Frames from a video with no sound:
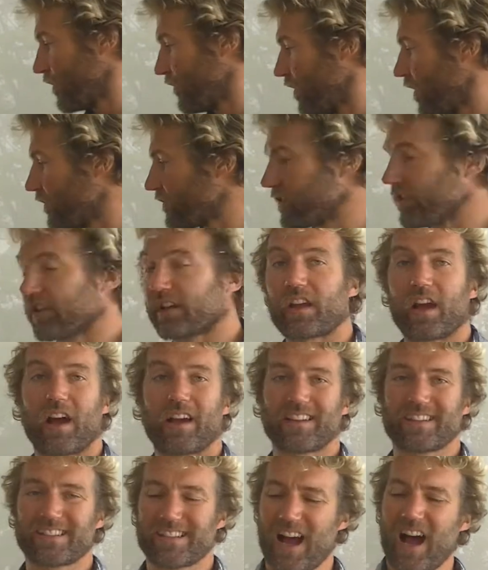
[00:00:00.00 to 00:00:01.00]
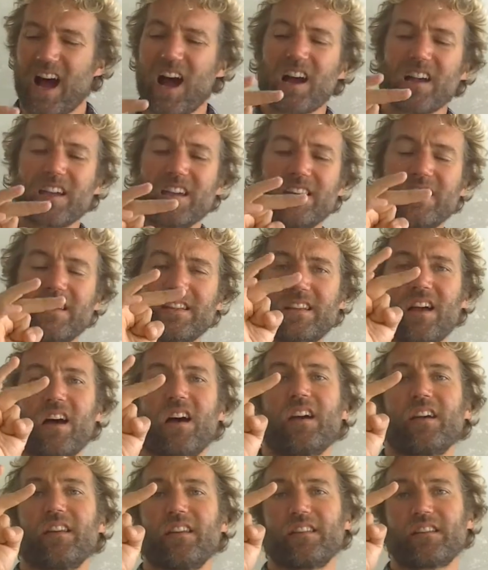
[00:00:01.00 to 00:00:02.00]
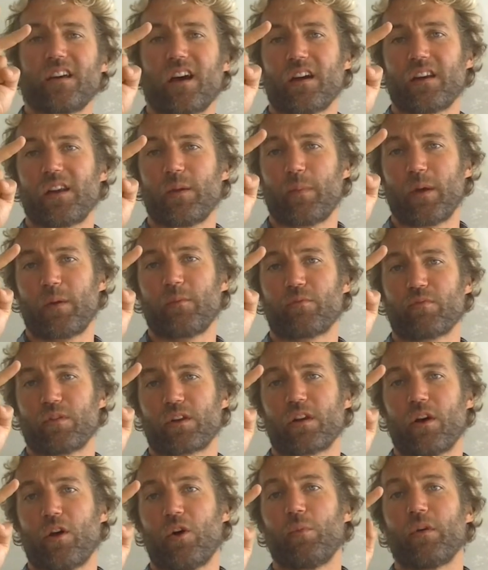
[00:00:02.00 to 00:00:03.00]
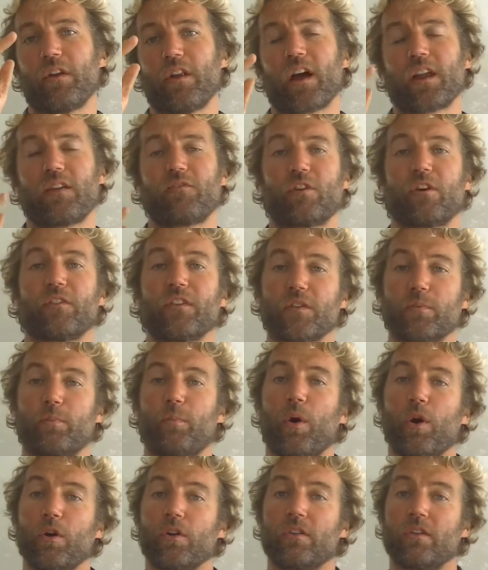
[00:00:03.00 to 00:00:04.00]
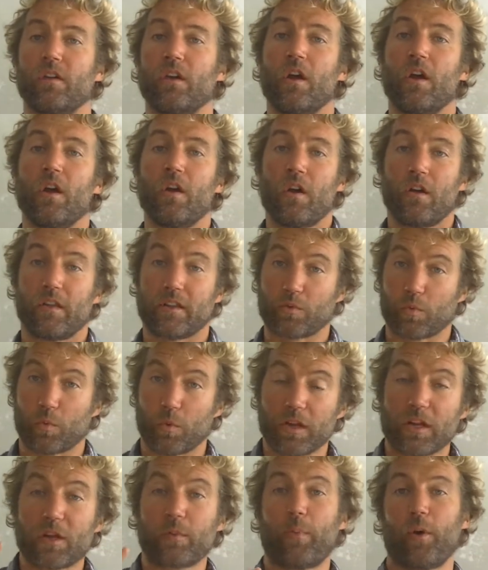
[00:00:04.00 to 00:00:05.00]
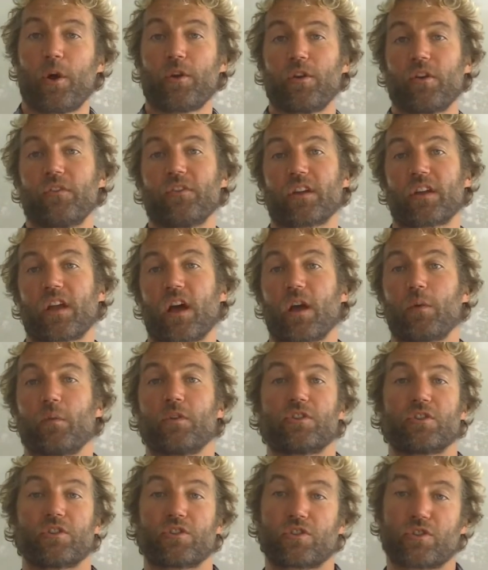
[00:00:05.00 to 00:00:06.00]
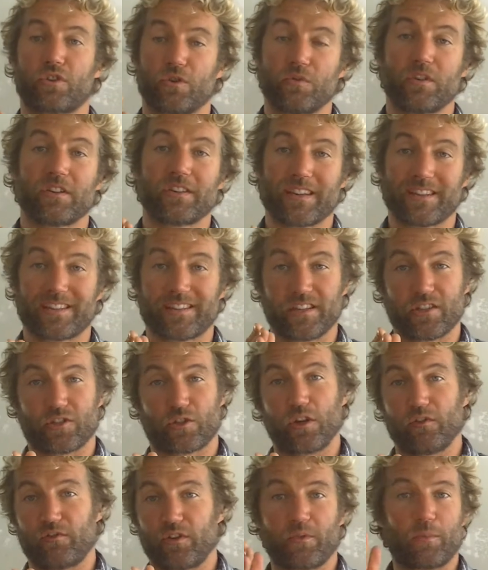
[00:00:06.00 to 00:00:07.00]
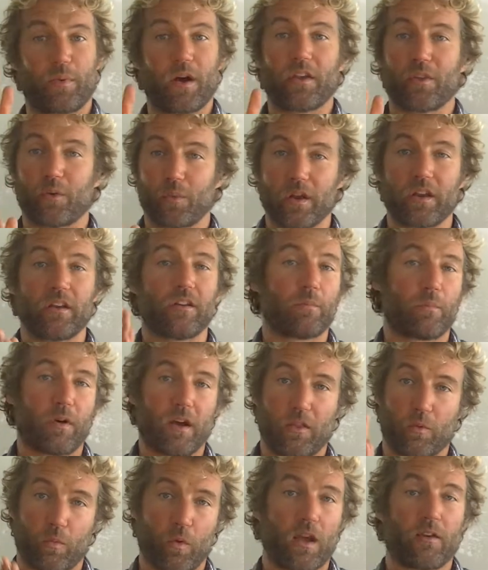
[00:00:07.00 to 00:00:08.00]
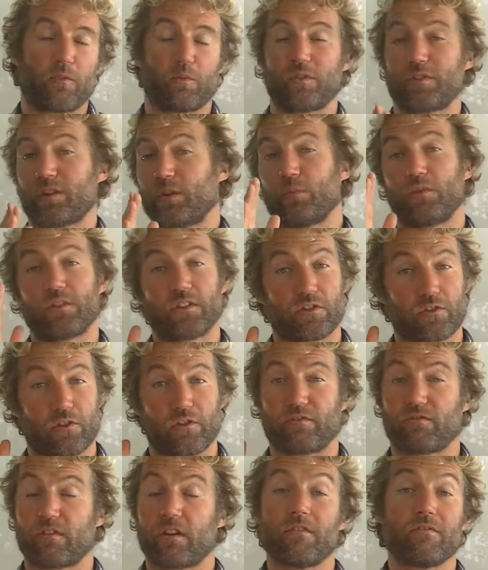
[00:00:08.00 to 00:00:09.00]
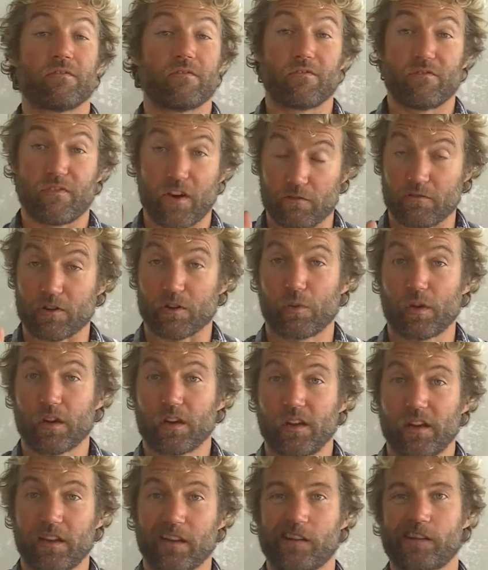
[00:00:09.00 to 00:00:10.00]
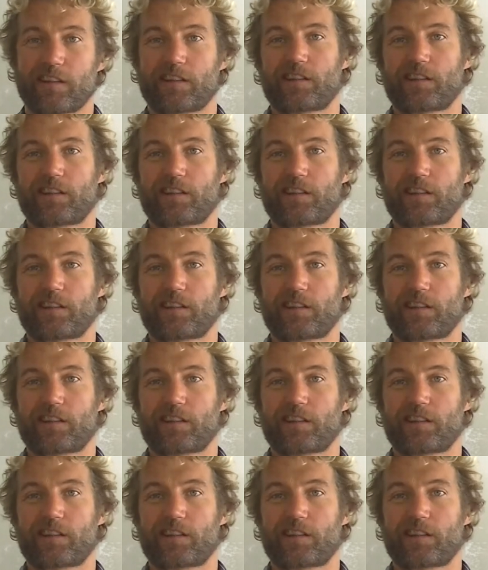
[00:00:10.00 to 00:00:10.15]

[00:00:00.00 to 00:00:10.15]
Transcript: off onto the kite, tiny, tiny, tiny pinprick hole, but now you've got this point, this weak point on the kite, which as soon as it's discovered by the wind, by the wave, which it will discover it very quickly,